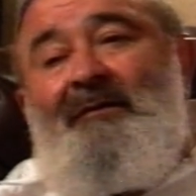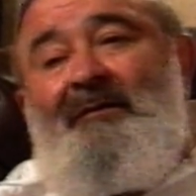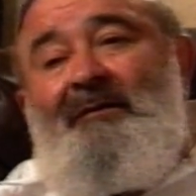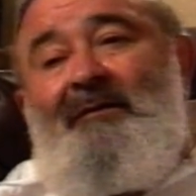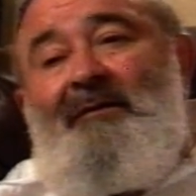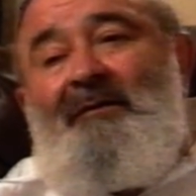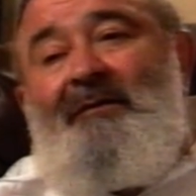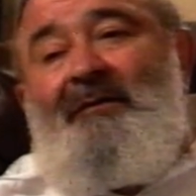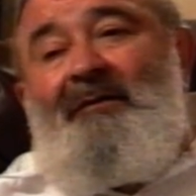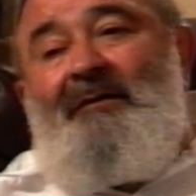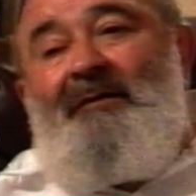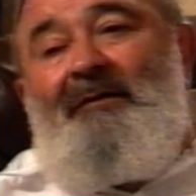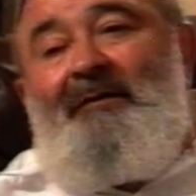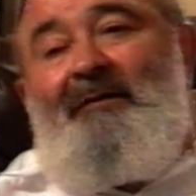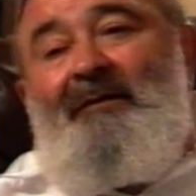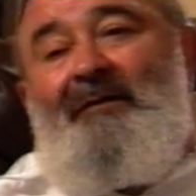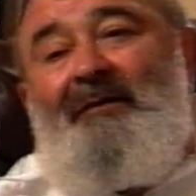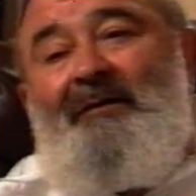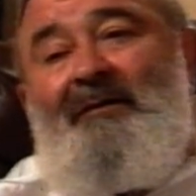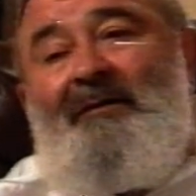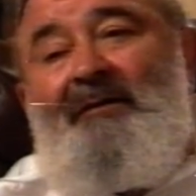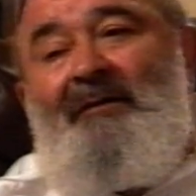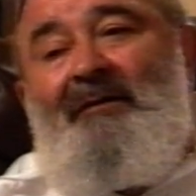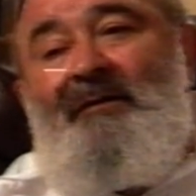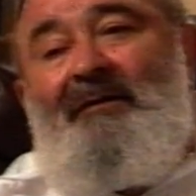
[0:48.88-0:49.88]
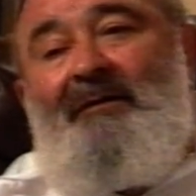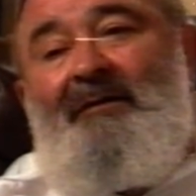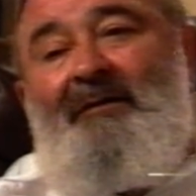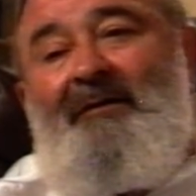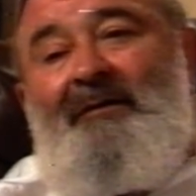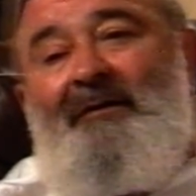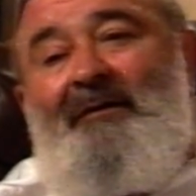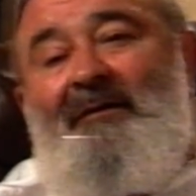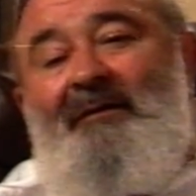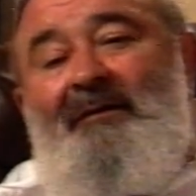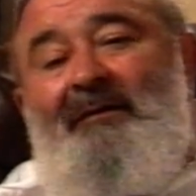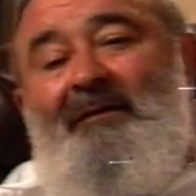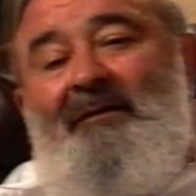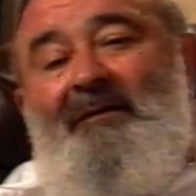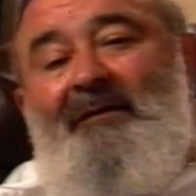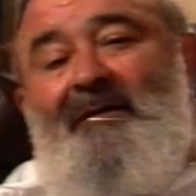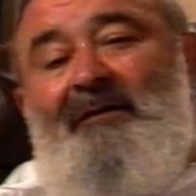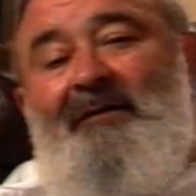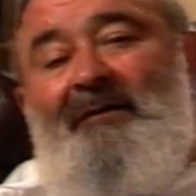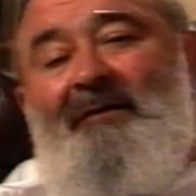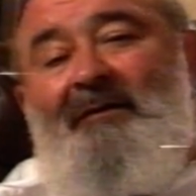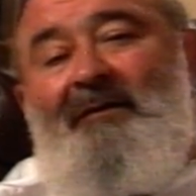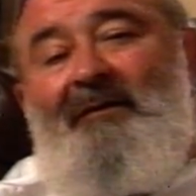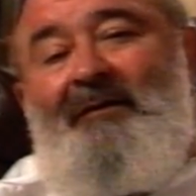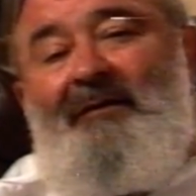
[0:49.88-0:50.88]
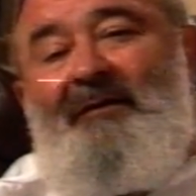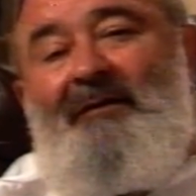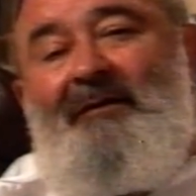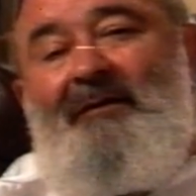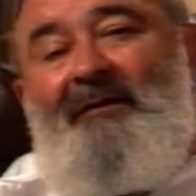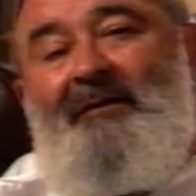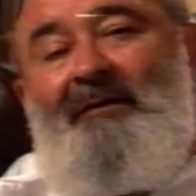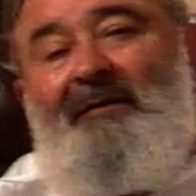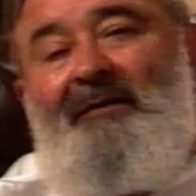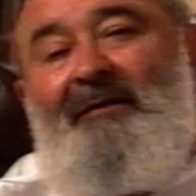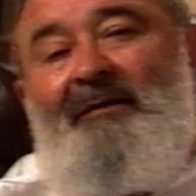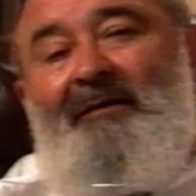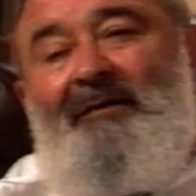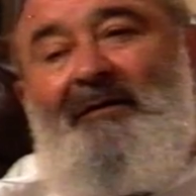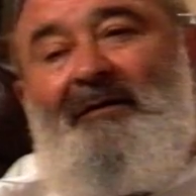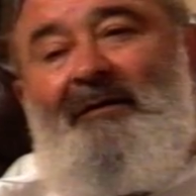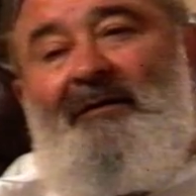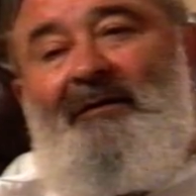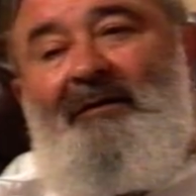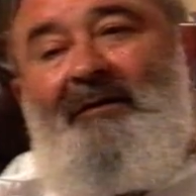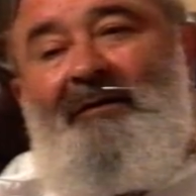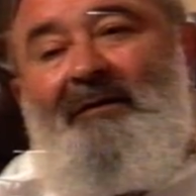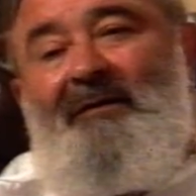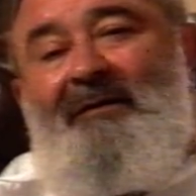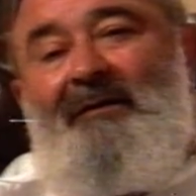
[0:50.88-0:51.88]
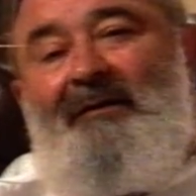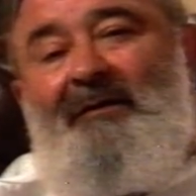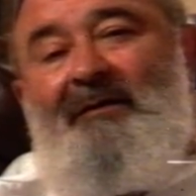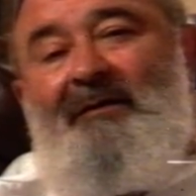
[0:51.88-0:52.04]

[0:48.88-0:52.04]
we've just got to take a break and change tapes.